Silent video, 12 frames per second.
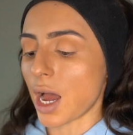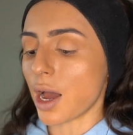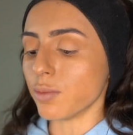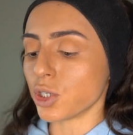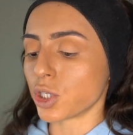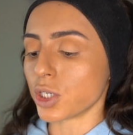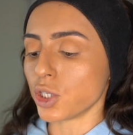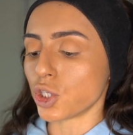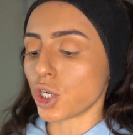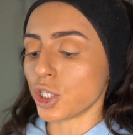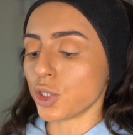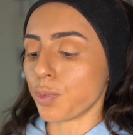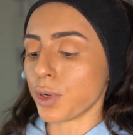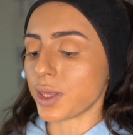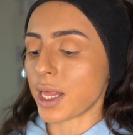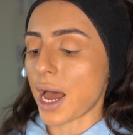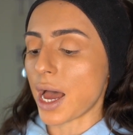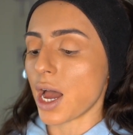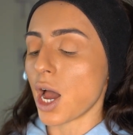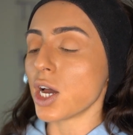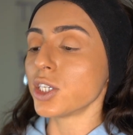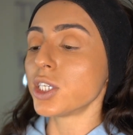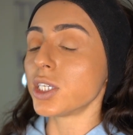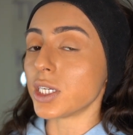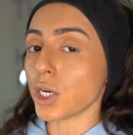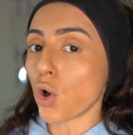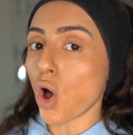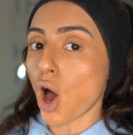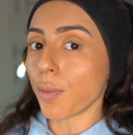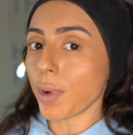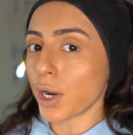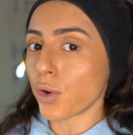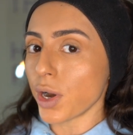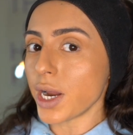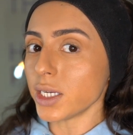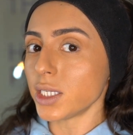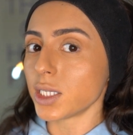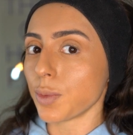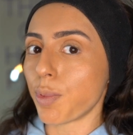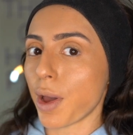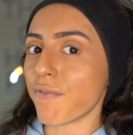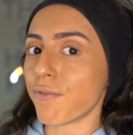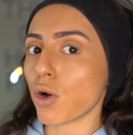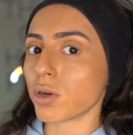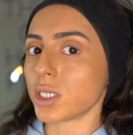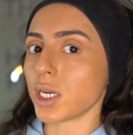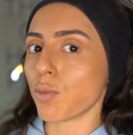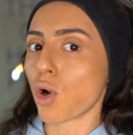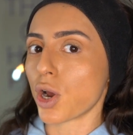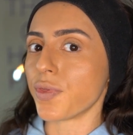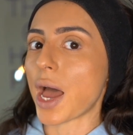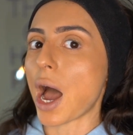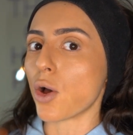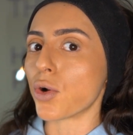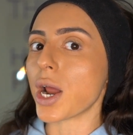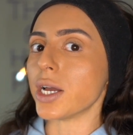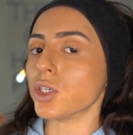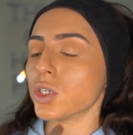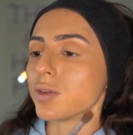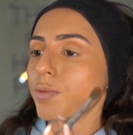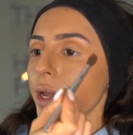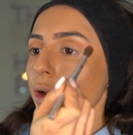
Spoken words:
I'm just gonna start to put that still on my crease, but focusing more on the outer edges of my